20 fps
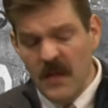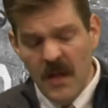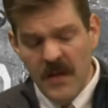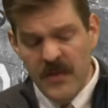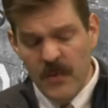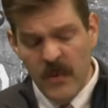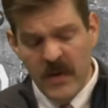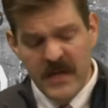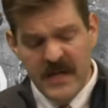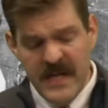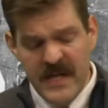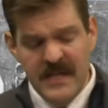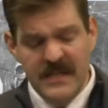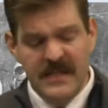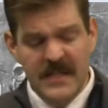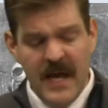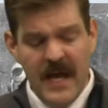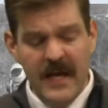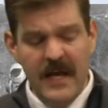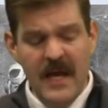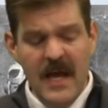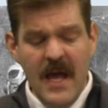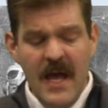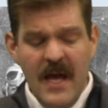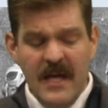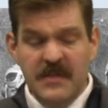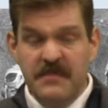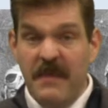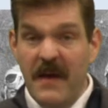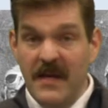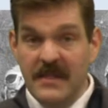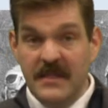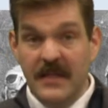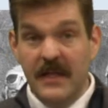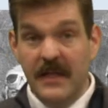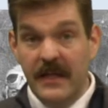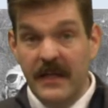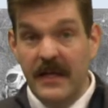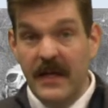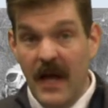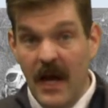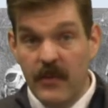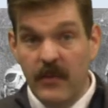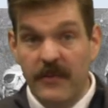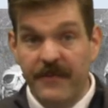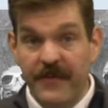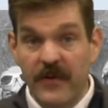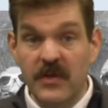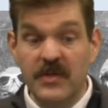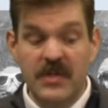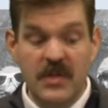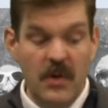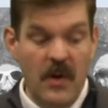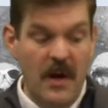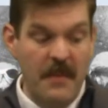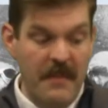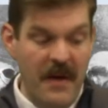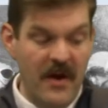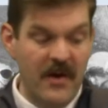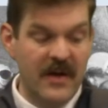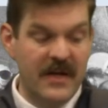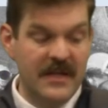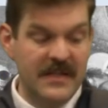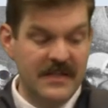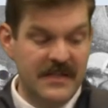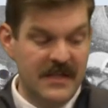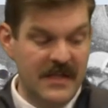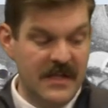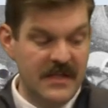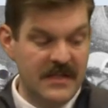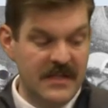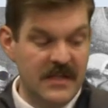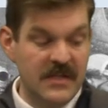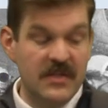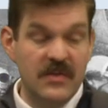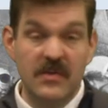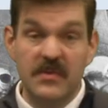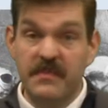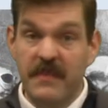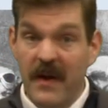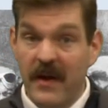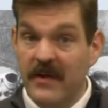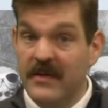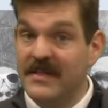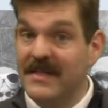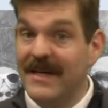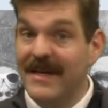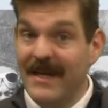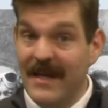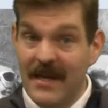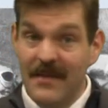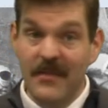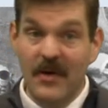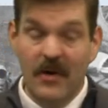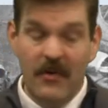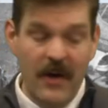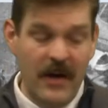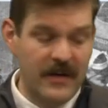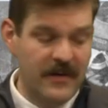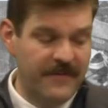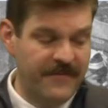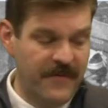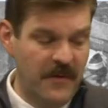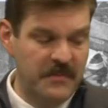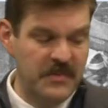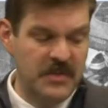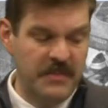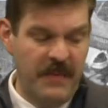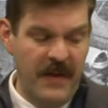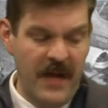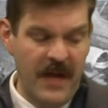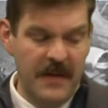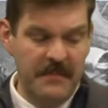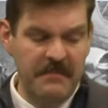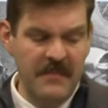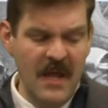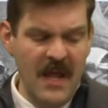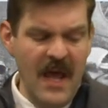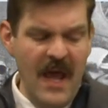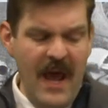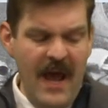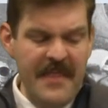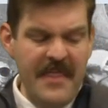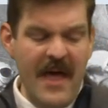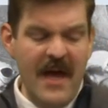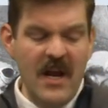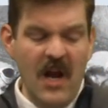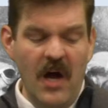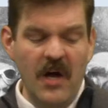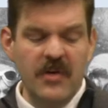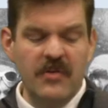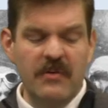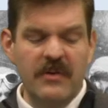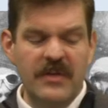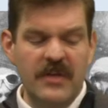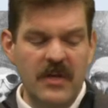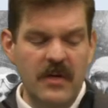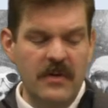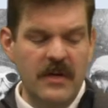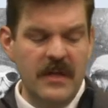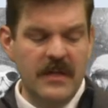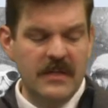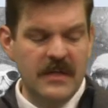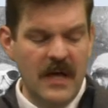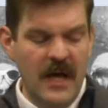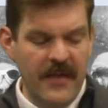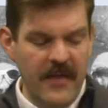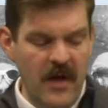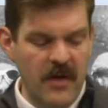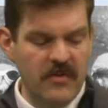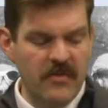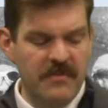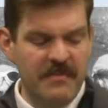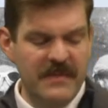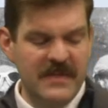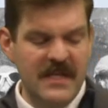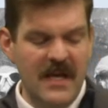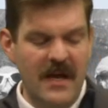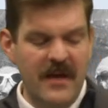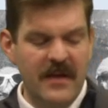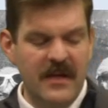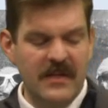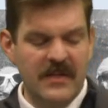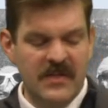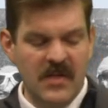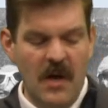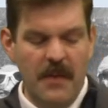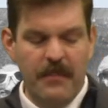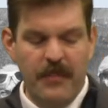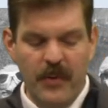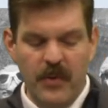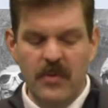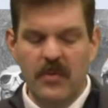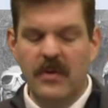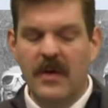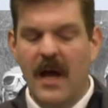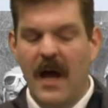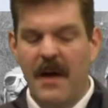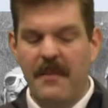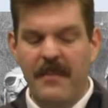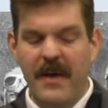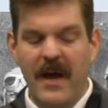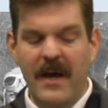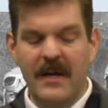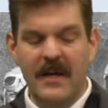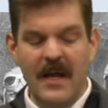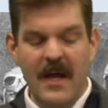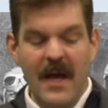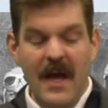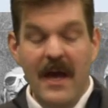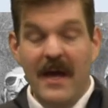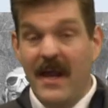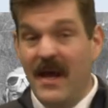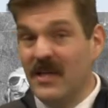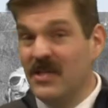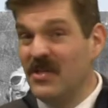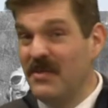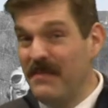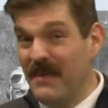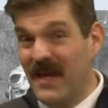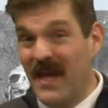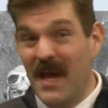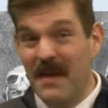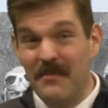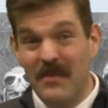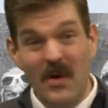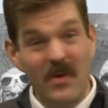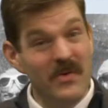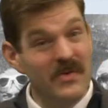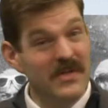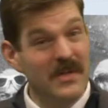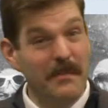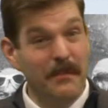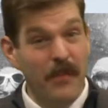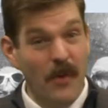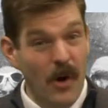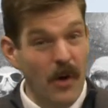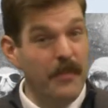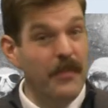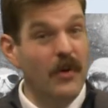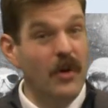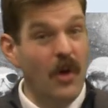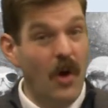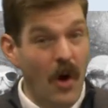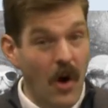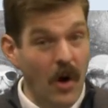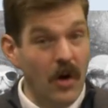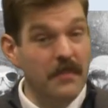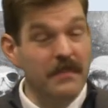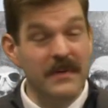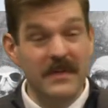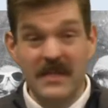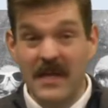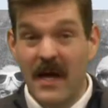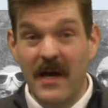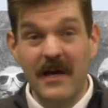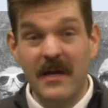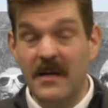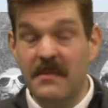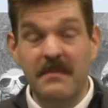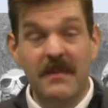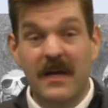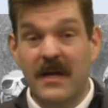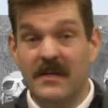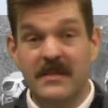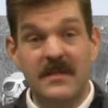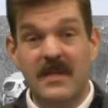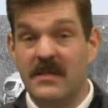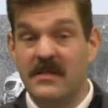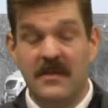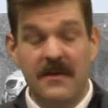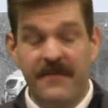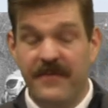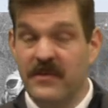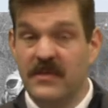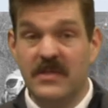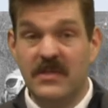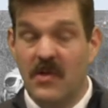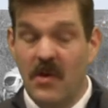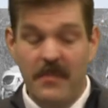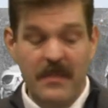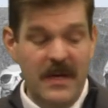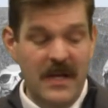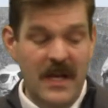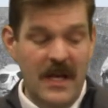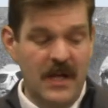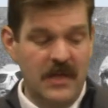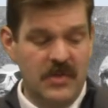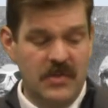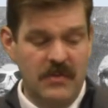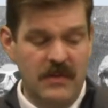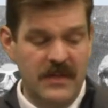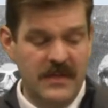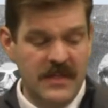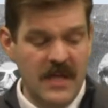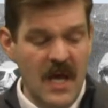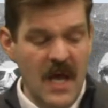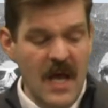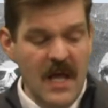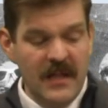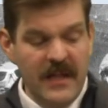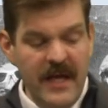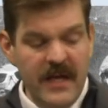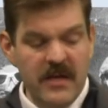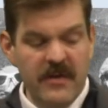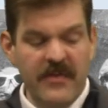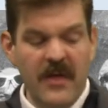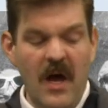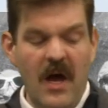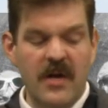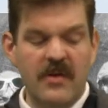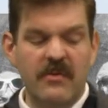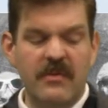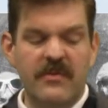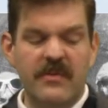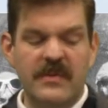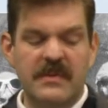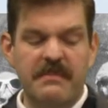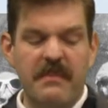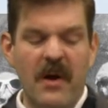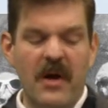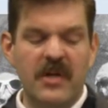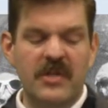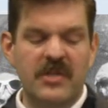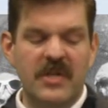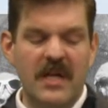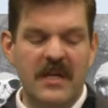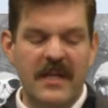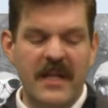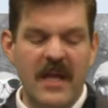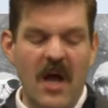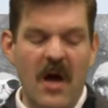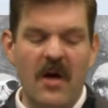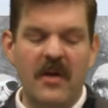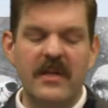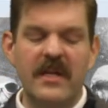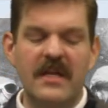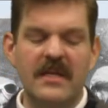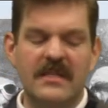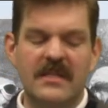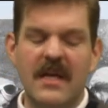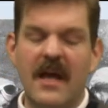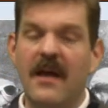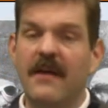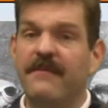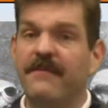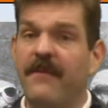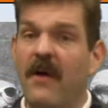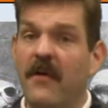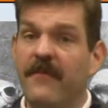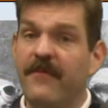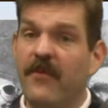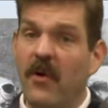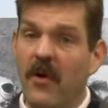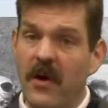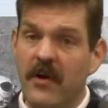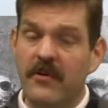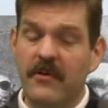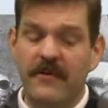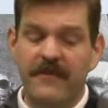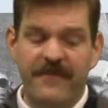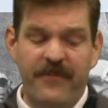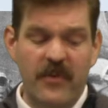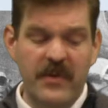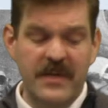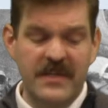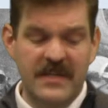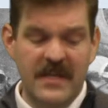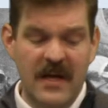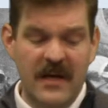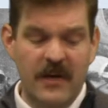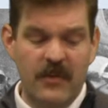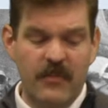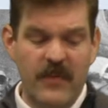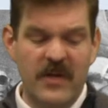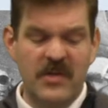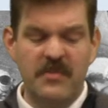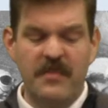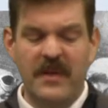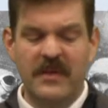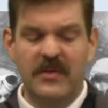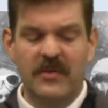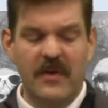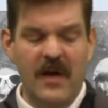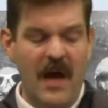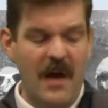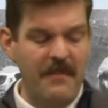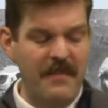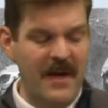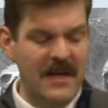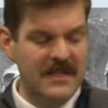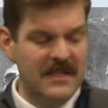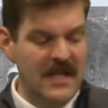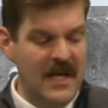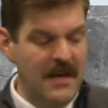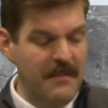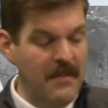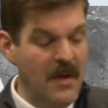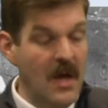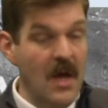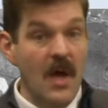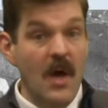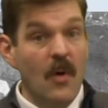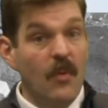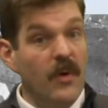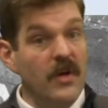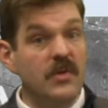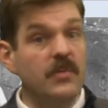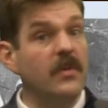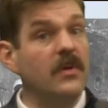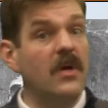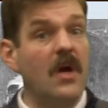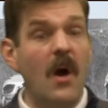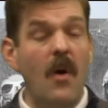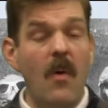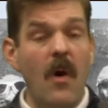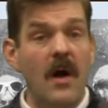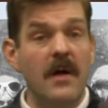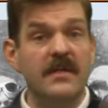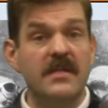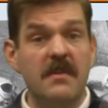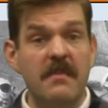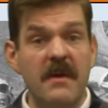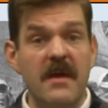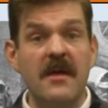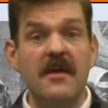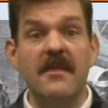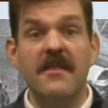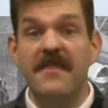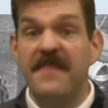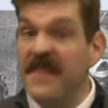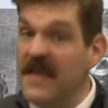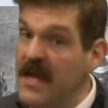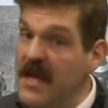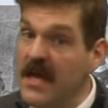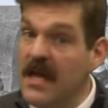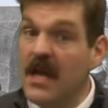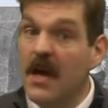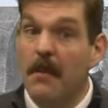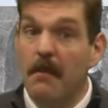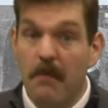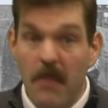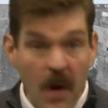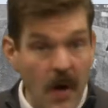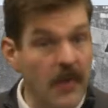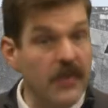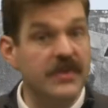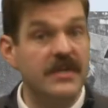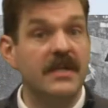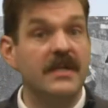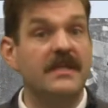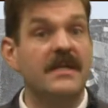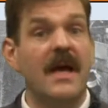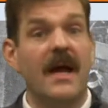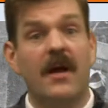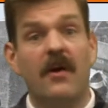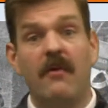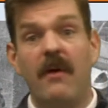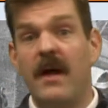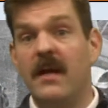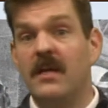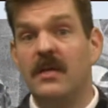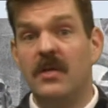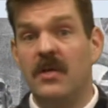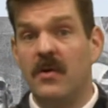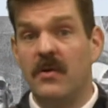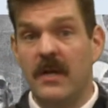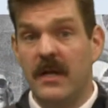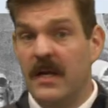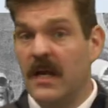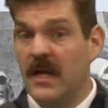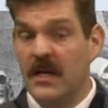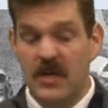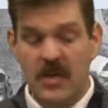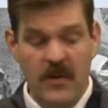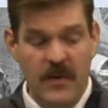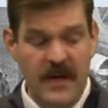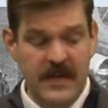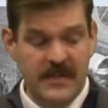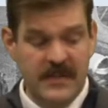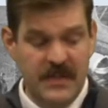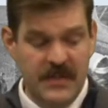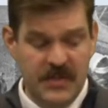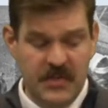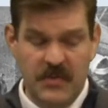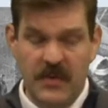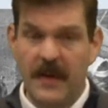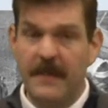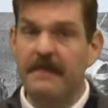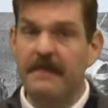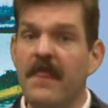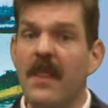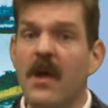The word Nisei is basically refers to American citizens whose parents had immigrated from Japan. And that 100th unit, the 100th Battalion, saw brutal combat and actually became known as the Purple Heart Battalion because they suffered so many injuries. Later, the 100th was merged into the All-Nisei 442nd Regimental Combat Team, which would go on to be the most decorated unit in U.S. history.